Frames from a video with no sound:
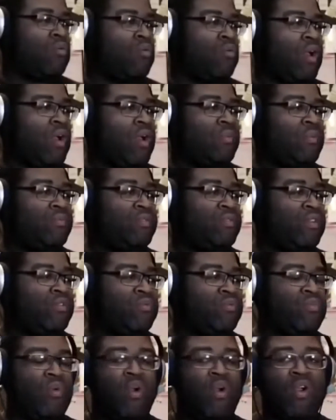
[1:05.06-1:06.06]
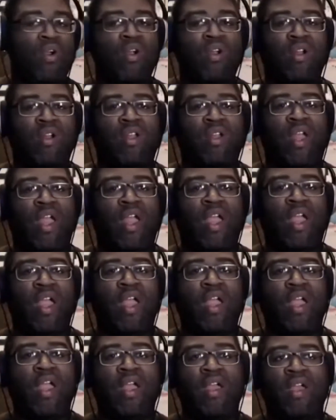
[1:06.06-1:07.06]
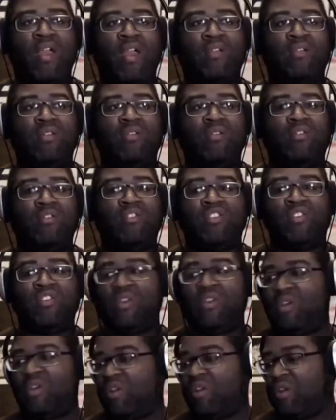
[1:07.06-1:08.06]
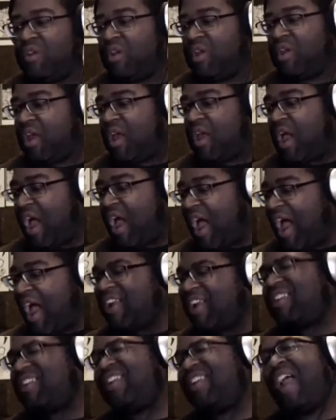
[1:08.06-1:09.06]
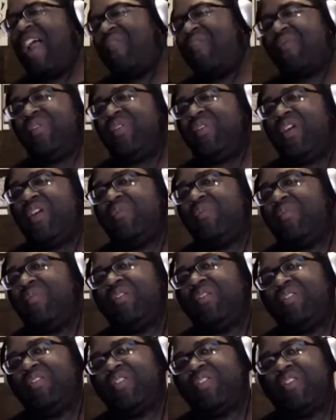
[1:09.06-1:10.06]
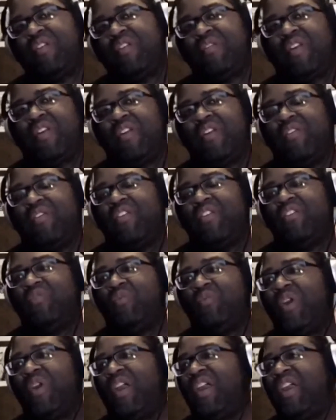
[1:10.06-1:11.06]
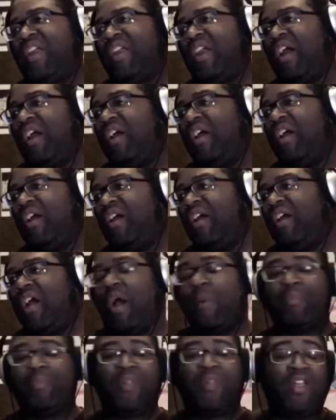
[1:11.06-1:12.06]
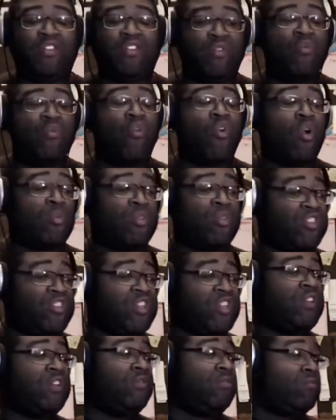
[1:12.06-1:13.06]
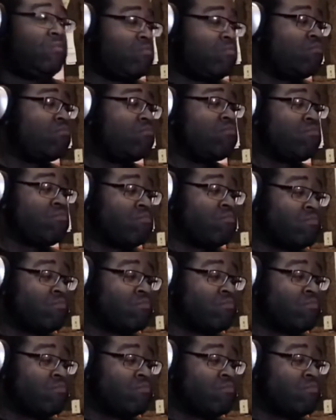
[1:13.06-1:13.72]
well, just work, and I actually haven't really done much significant this week. I played some War Machine. Good,